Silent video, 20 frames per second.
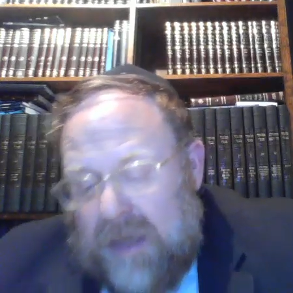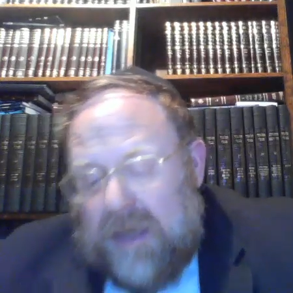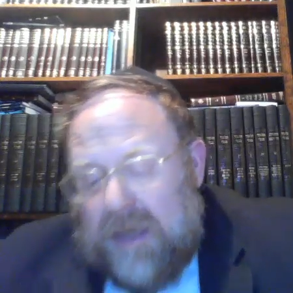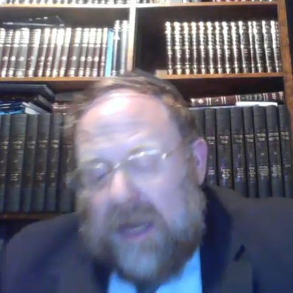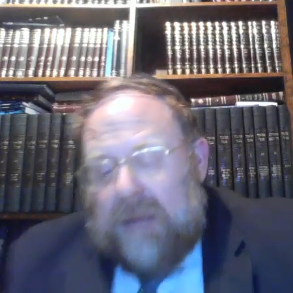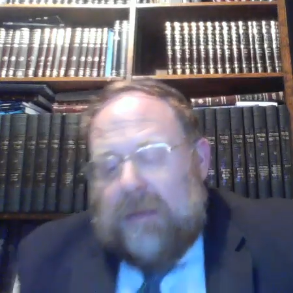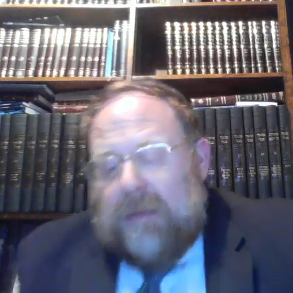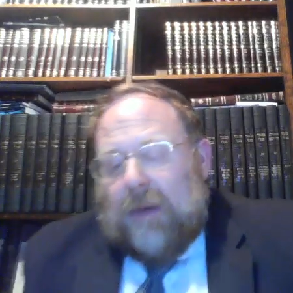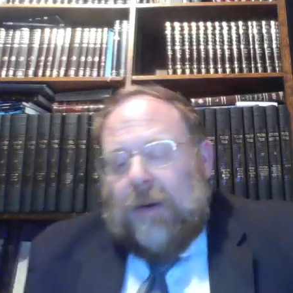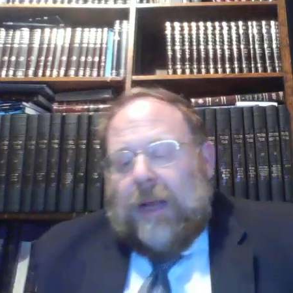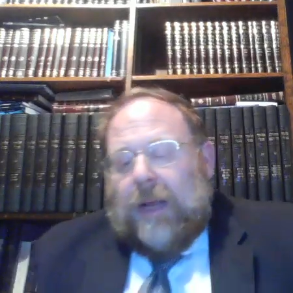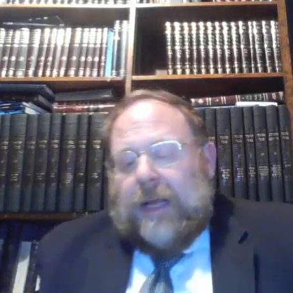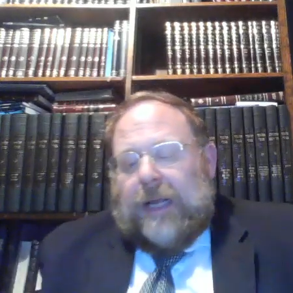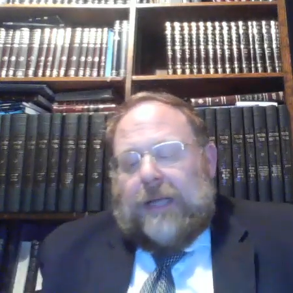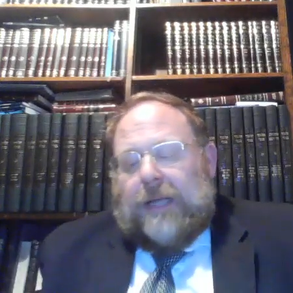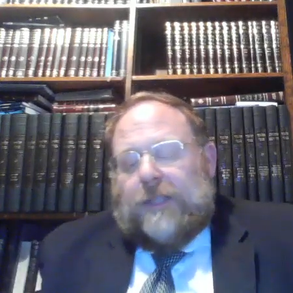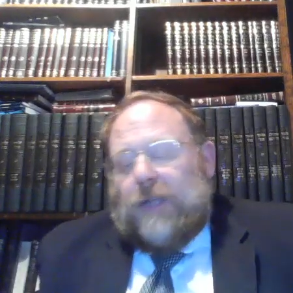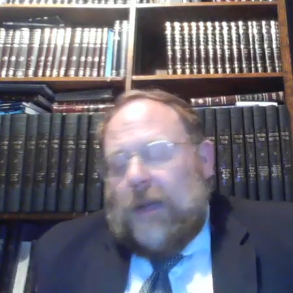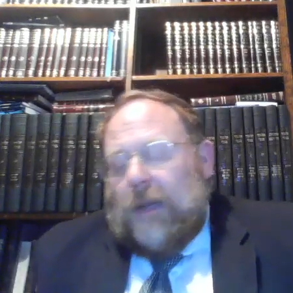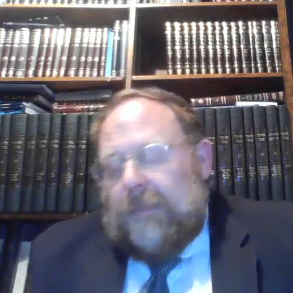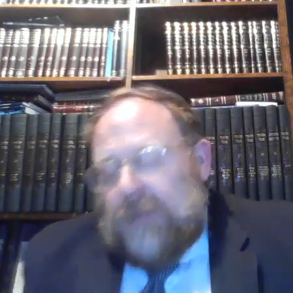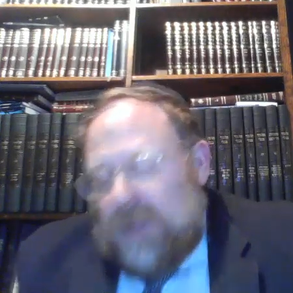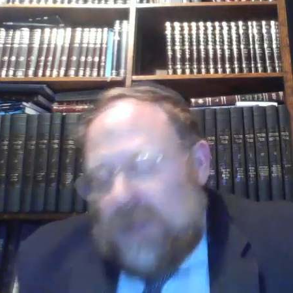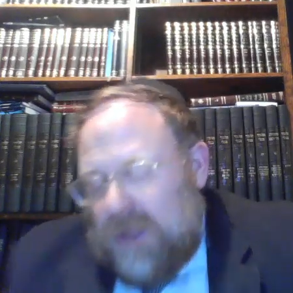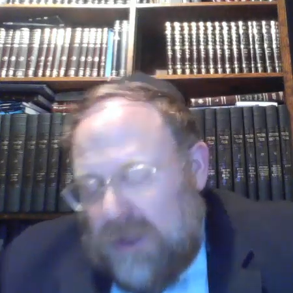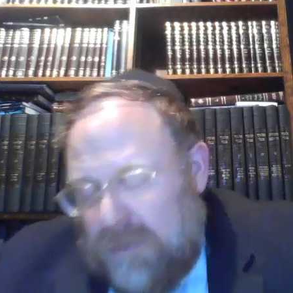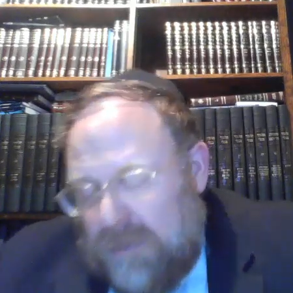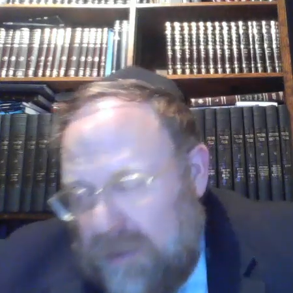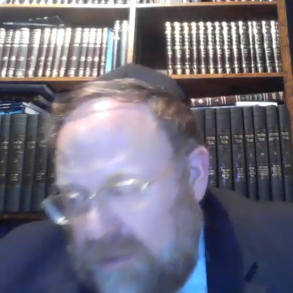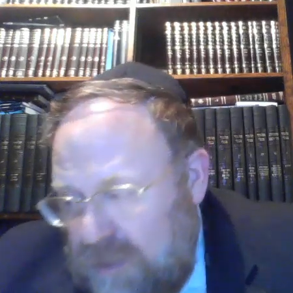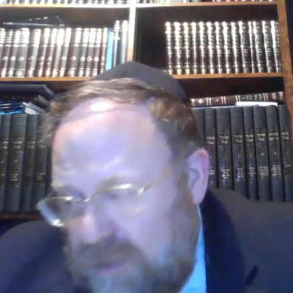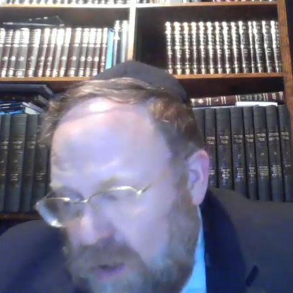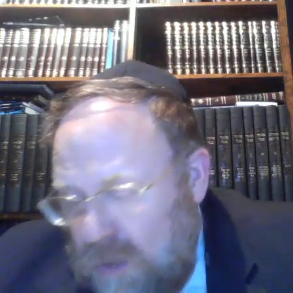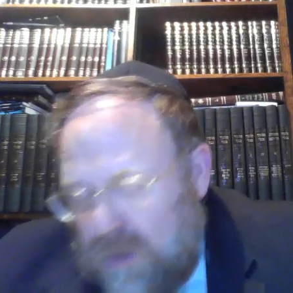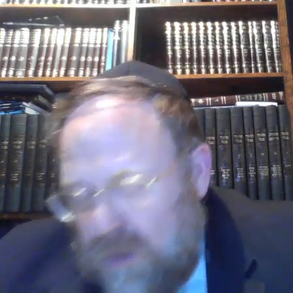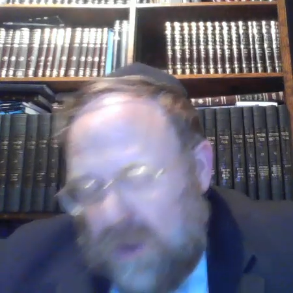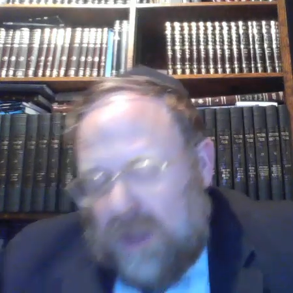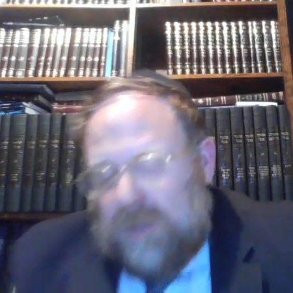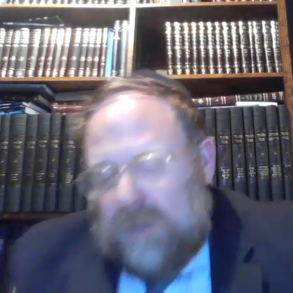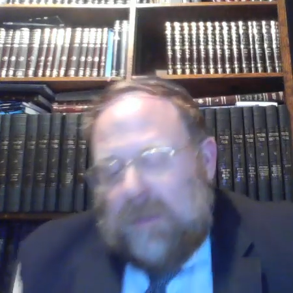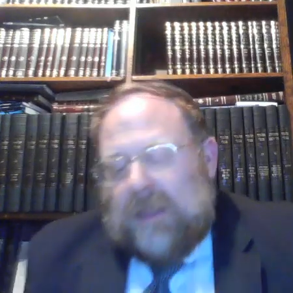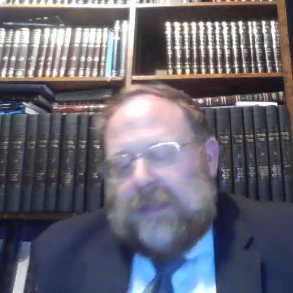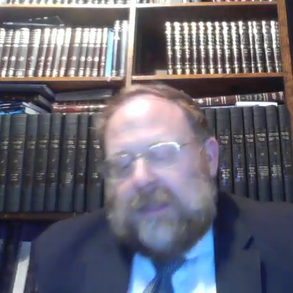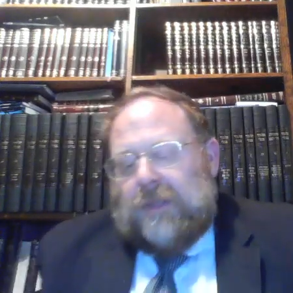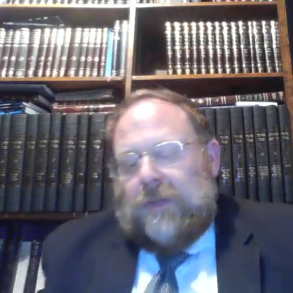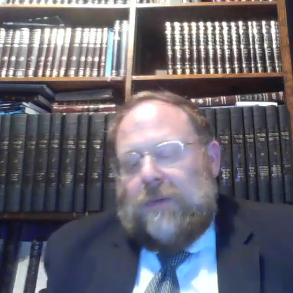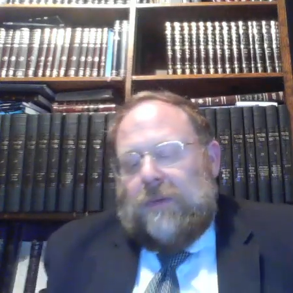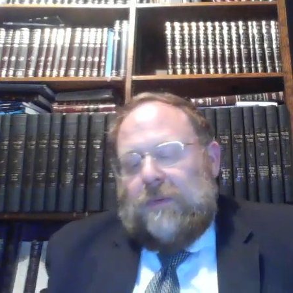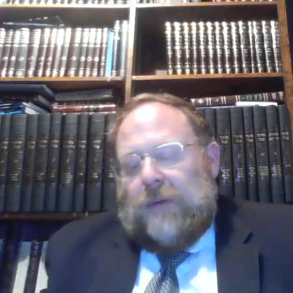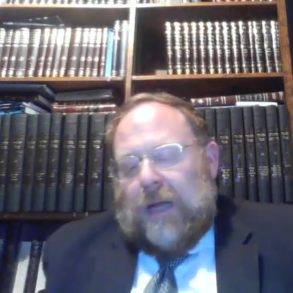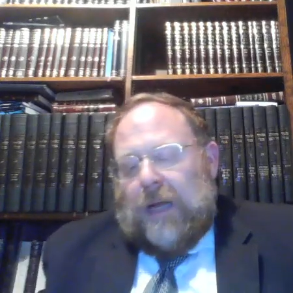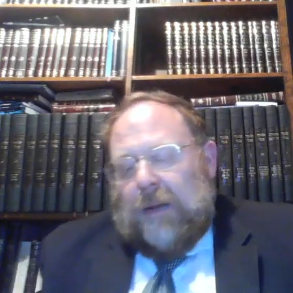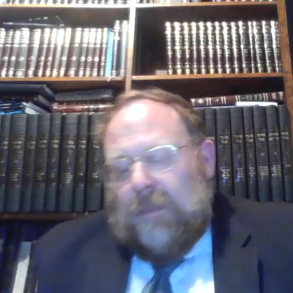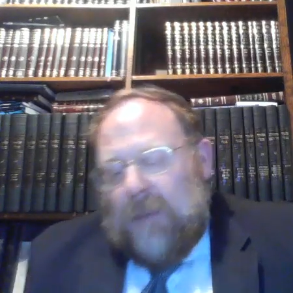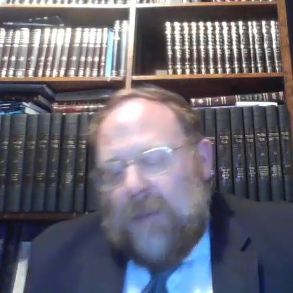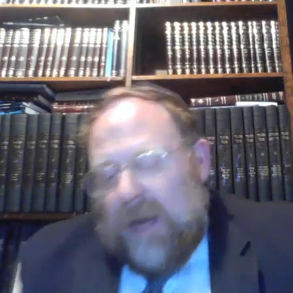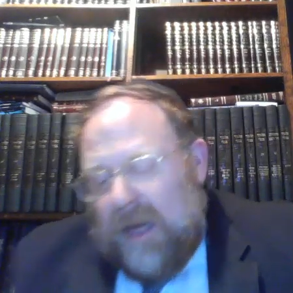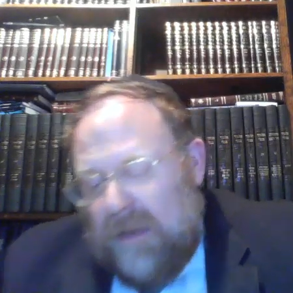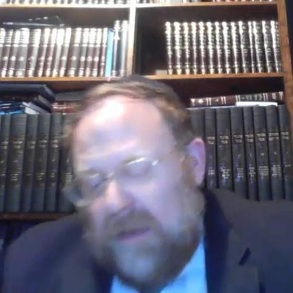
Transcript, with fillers: We have no choice but to reckon